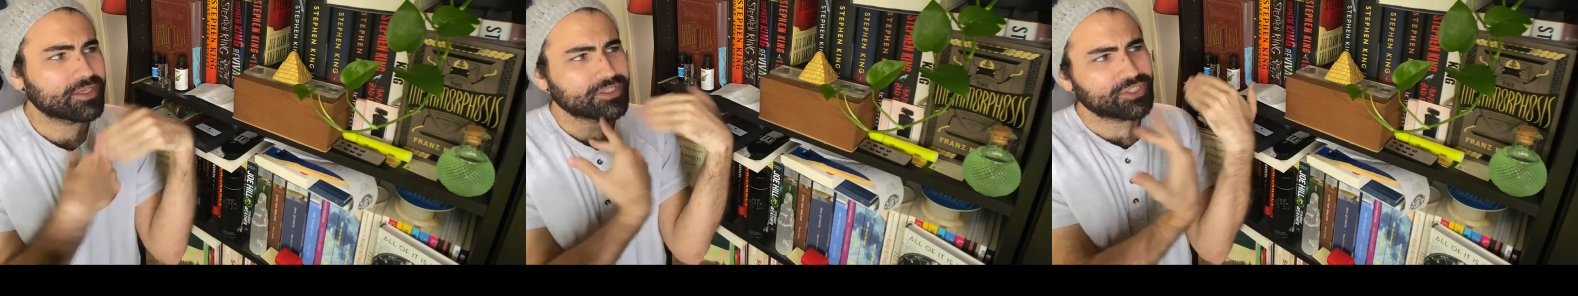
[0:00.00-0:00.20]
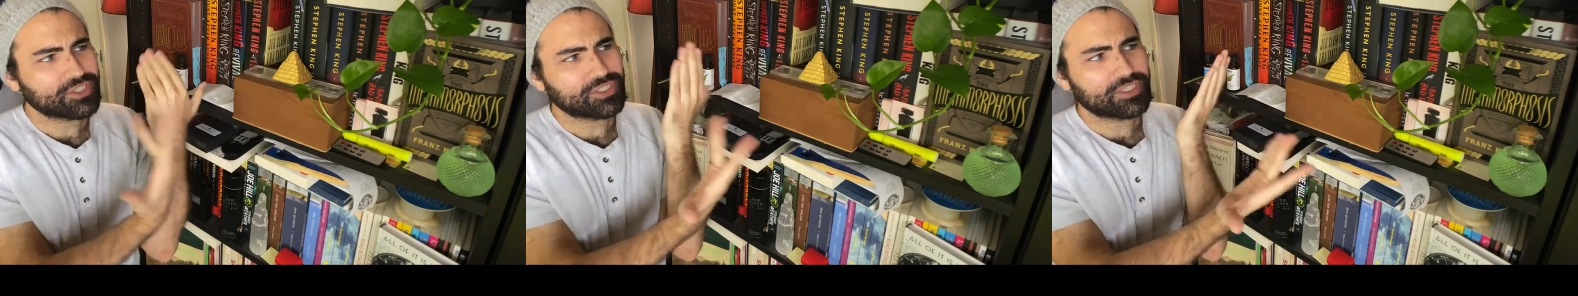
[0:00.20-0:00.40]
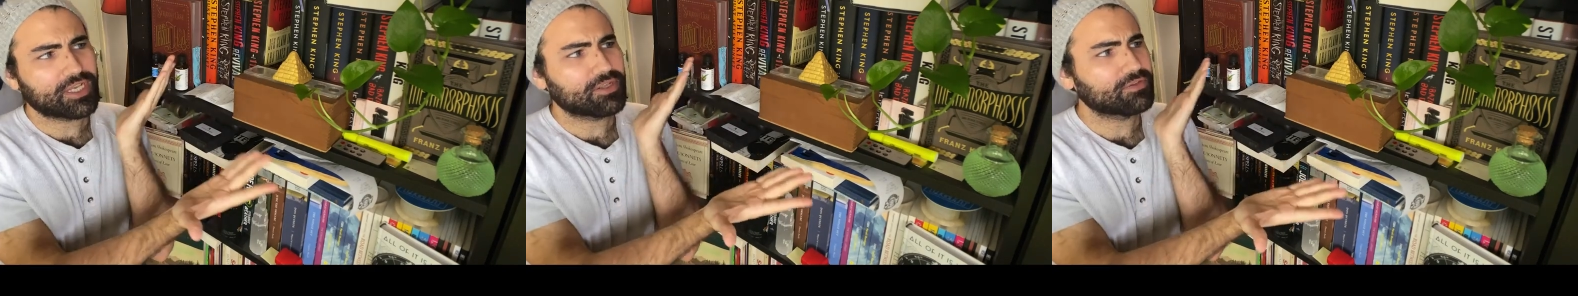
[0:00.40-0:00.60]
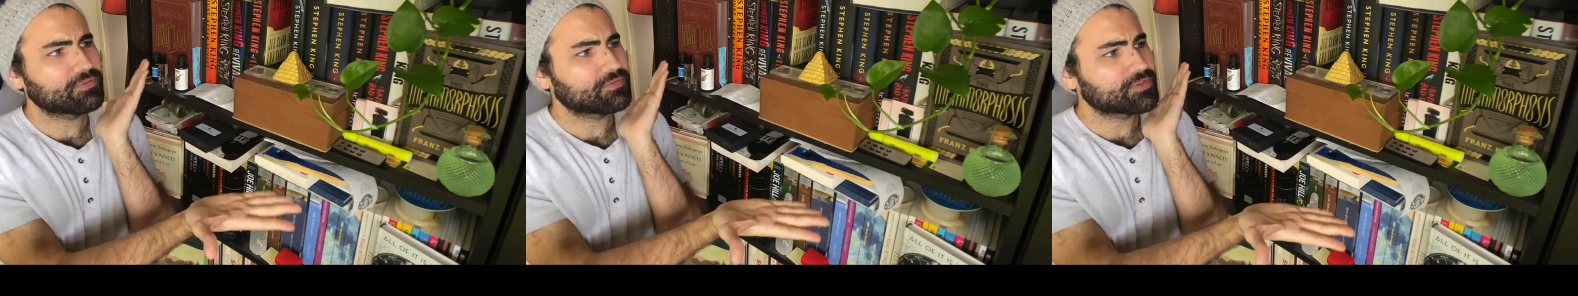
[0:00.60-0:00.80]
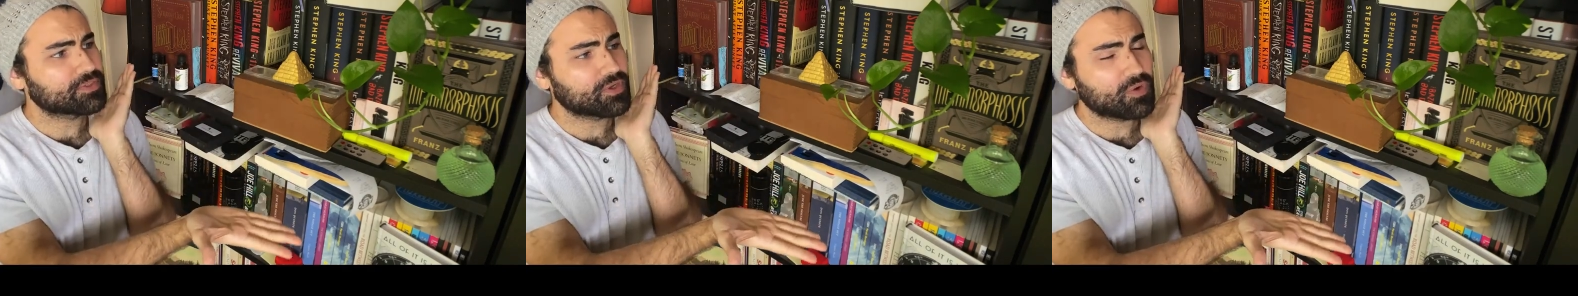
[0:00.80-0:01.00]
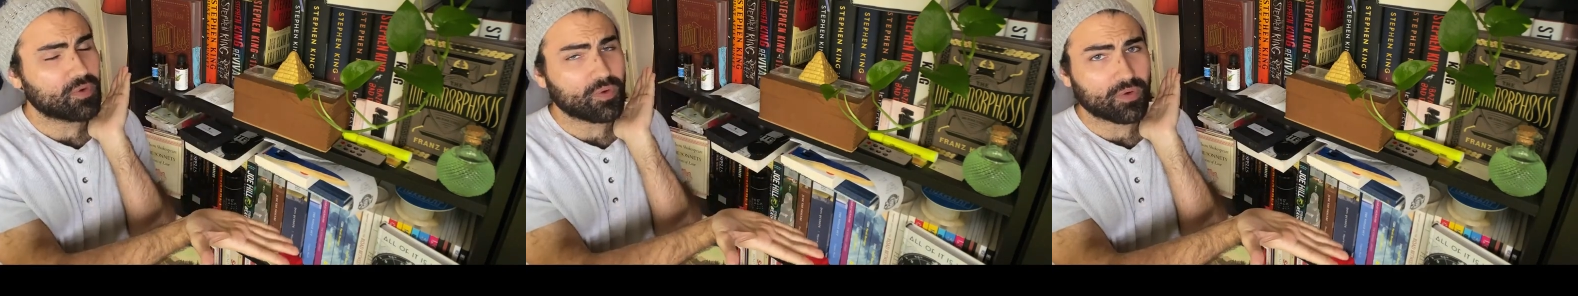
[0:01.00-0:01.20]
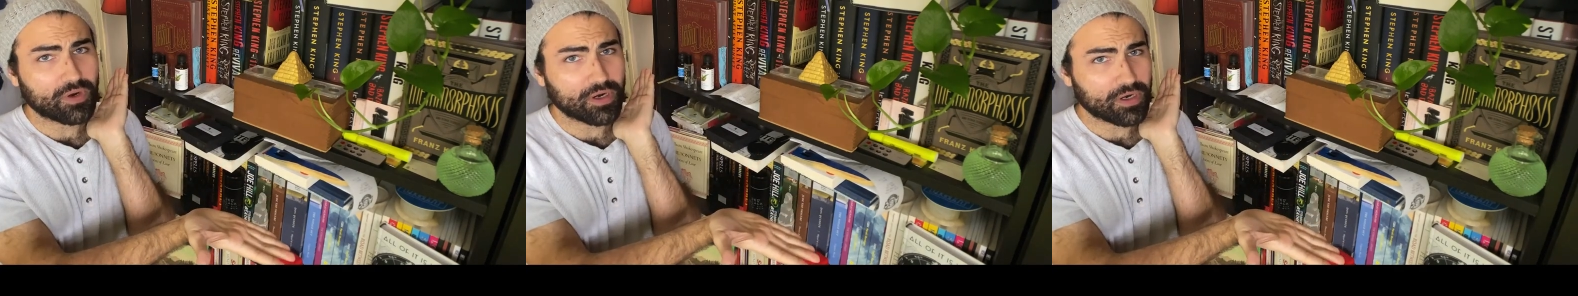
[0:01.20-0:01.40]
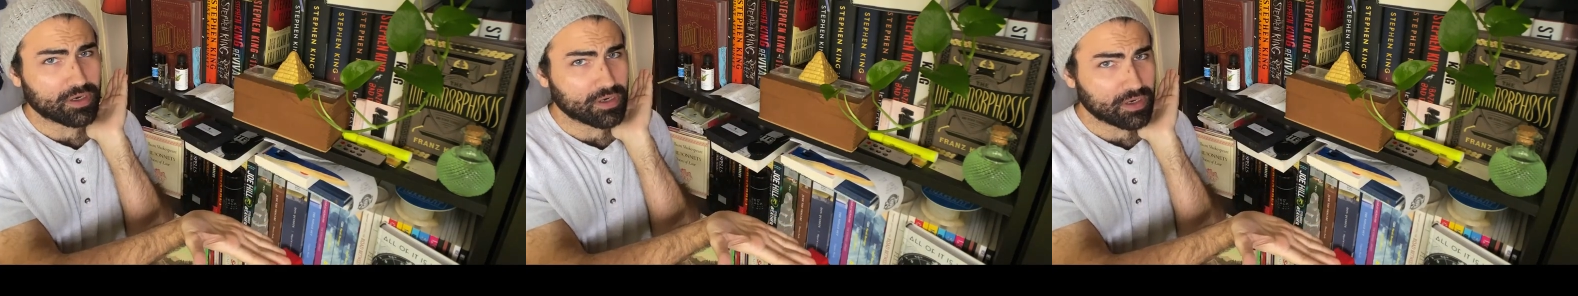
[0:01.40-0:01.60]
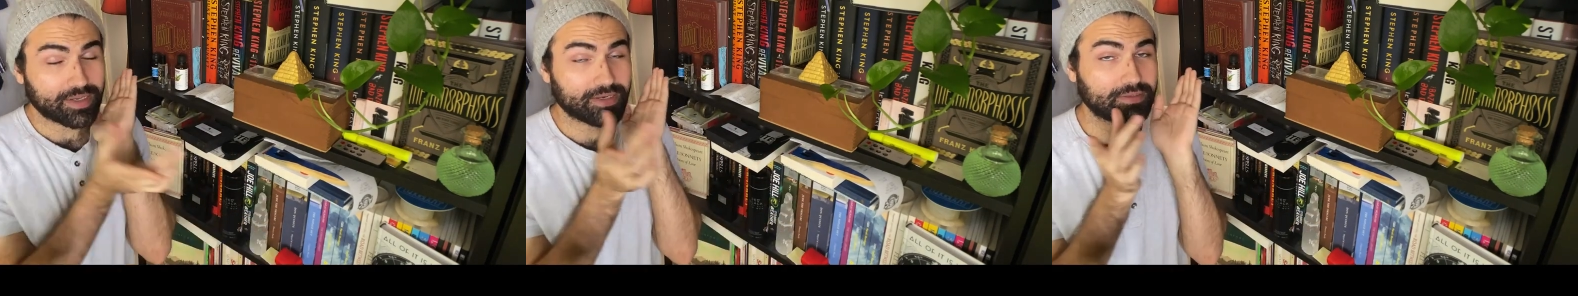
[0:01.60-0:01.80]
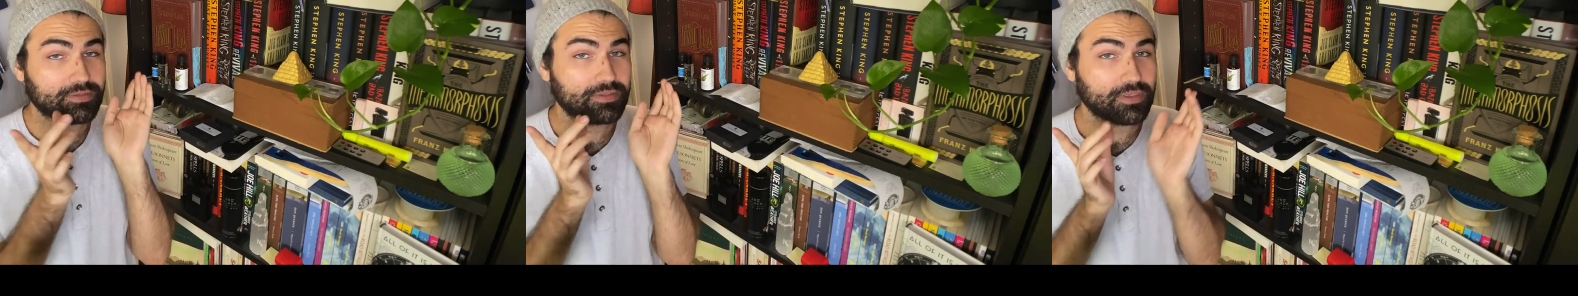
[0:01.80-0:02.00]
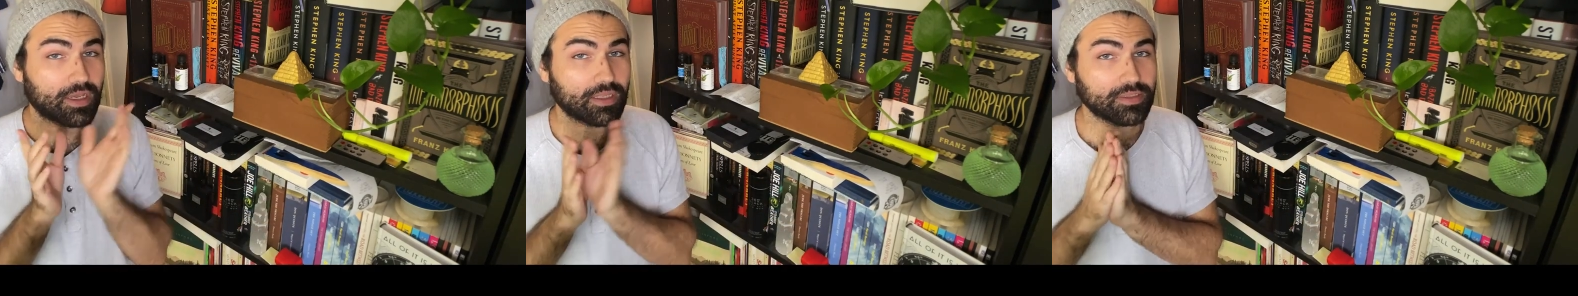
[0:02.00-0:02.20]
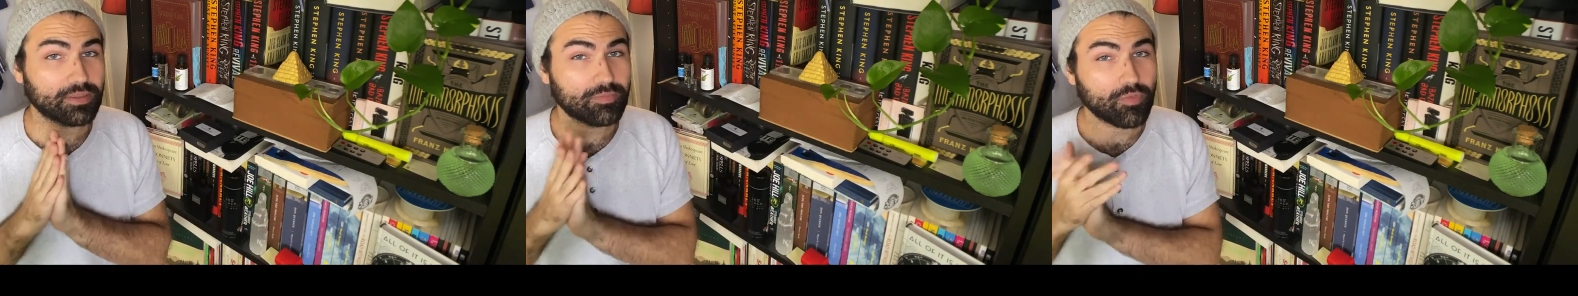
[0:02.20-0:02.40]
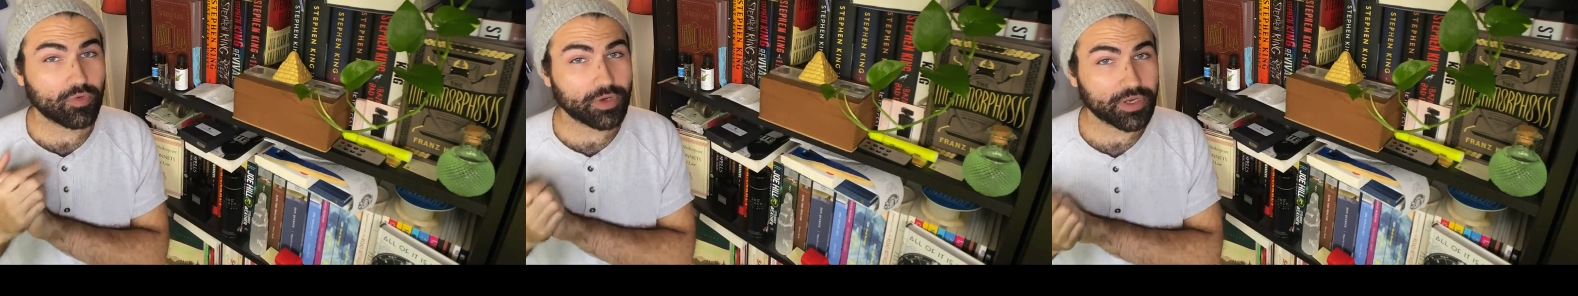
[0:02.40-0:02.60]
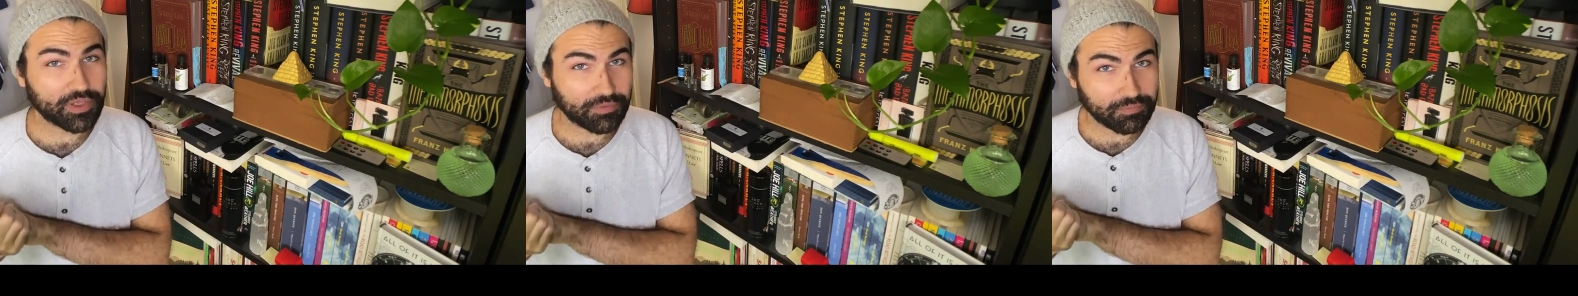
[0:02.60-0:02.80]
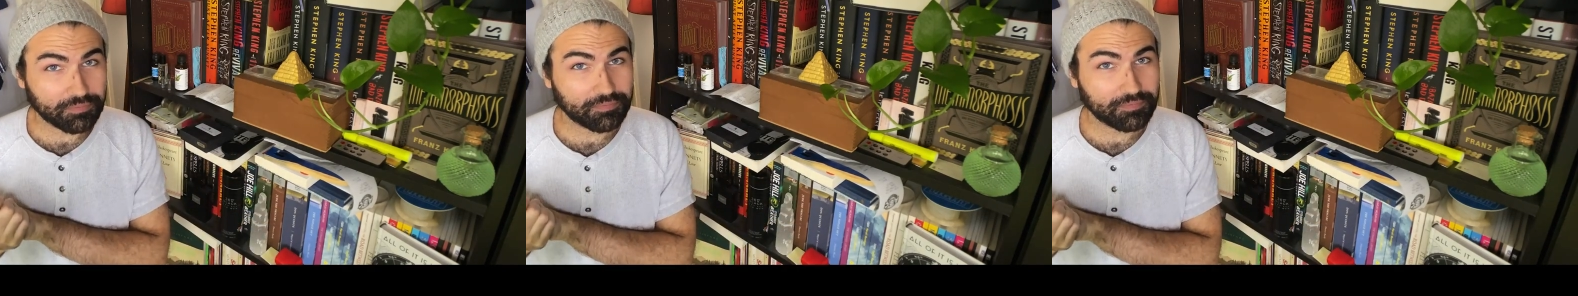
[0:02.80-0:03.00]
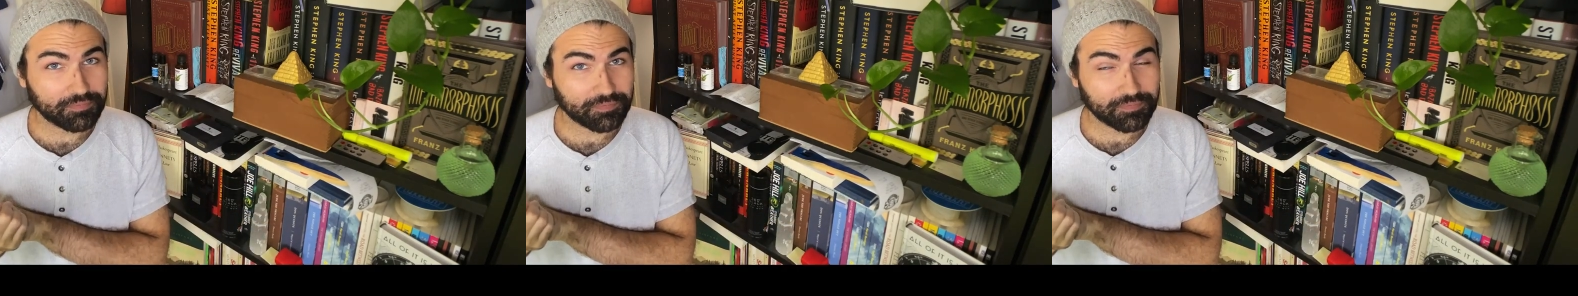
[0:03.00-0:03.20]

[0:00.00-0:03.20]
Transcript: shelf tour. It is not the morning.